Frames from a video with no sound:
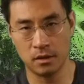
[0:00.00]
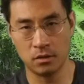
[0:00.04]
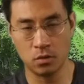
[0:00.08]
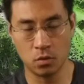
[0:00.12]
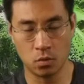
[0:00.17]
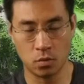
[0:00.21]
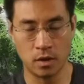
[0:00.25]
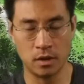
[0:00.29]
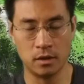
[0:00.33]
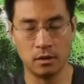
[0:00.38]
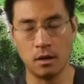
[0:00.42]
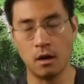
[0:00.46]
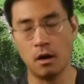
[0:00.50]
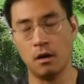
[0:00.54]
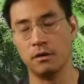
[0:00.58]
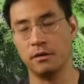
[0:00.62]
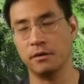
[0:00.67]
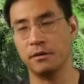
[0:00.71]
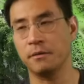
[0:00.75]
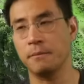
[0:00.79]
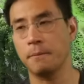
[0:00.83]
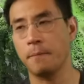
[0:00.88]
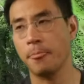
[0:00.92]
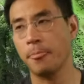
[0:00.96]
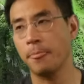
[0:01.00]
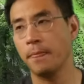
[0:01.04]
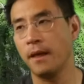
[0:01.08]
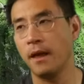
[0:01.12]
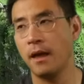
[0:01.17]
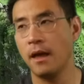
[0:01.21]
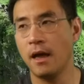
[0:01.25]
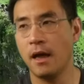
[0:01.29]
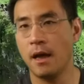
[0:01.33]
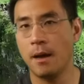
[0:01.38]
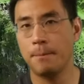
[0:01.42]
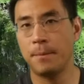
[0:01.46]
to $1.
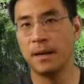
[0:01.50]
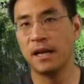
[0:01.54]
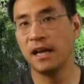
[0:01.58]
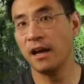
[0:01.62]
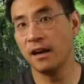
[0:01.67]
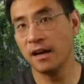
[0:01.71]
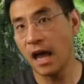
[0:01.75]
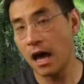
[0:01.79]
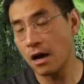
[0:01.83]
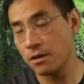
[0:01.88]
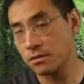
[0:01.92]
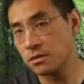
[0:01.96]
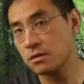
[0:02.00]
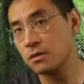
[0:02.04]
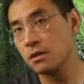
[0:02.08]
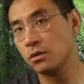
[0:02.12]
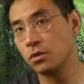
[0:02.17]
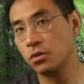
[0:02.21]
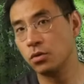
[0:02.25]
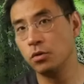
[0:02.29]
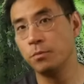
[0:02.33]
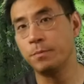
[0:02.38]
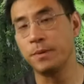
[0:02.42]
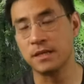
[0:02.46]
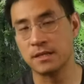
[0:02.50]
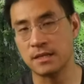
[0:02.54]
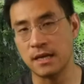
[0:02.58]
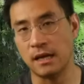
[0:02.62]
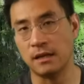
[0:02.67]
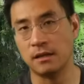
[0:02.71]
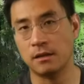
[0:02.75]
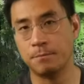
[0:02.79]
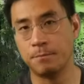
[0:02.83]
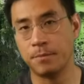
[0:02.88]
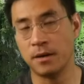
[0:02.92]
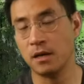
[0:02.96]
But it allows
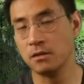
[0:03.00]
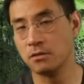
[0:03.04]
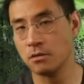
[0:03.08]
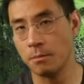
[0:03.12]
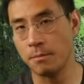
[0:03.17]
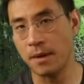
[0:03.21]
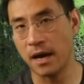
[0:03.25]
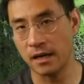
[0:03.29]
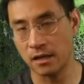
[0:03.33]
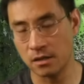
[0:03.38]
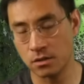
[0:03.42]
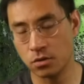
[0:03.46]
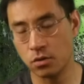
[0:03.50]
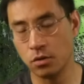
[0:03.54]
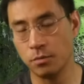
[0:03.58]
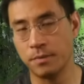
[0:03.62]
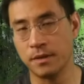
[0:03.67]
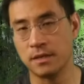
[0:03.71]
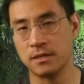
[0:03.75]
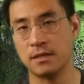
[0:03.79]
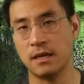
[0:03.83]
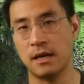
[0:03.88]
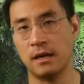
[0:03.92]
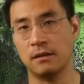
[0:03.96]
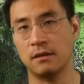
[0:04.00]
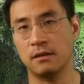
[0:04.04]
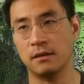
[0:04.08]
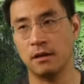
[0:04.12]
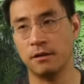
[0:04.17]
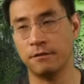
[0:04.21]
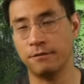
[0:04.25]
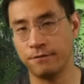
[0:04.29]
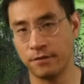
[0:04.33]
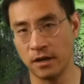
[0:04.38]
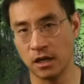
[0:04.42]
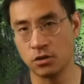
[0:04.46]
2%, plus or minus 2%
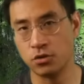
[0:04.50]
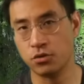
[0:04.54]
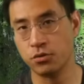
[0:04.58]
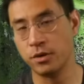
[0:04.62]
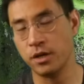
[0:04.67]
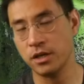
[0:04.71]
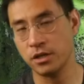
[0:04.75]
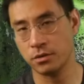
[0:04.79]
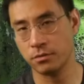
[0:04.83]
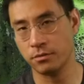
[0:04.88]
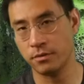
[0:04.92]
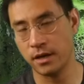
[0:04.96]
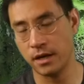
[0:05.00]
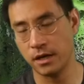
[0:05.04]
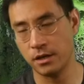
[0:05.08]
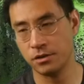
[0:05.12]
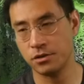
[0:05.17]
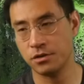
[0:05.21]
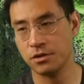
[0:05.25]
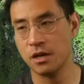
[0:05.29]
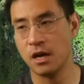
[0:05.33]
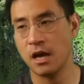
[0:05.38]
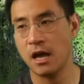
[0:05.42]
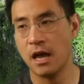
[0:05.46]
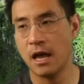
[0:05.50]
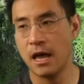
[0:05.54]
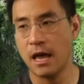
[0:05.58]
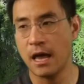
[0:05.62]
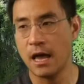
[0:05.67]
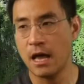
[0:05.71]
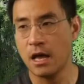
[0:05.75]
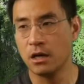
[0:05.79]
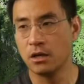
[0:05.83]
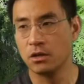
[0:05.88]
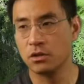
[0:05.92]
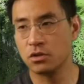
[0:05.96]
of fluctuation range.
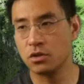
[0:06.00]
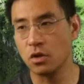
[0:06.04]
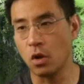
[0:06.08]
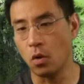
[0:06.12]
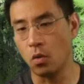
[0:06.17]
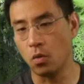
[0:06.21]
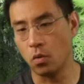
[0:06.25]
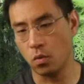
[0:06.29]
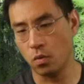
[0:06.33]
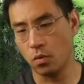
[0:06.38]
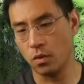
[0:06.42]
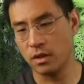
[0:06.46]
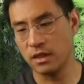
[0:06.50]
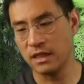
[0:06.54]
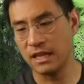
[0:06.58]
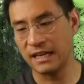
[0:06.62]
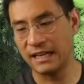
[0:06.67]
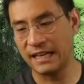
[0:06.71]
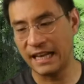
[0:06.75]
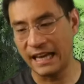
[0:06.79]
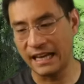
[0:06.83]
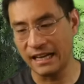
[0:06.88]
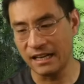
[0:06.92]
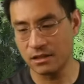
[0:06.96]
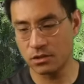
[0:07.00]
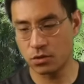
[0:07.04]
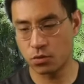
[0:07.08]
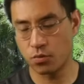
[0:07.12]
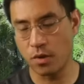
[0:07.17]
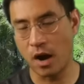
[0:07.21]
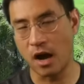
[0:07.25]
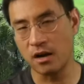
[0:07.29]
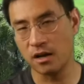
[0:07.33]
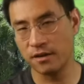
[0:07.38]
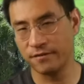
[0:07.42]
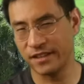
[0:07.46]
So the latest
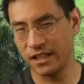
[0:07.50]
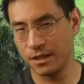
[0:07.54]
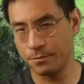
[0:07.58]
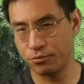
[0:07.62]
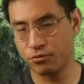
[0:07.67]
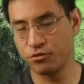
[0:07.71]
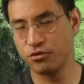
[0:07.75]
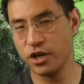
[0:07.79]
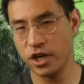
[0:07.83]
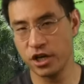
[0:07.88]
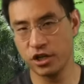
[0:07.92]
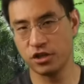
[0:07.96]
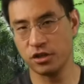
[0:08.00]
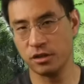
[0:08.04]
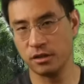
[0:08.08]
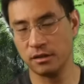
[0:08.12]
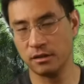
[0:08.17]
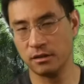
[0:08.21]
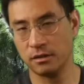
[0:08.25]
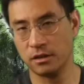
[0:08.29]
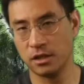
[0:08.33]
round of depreciation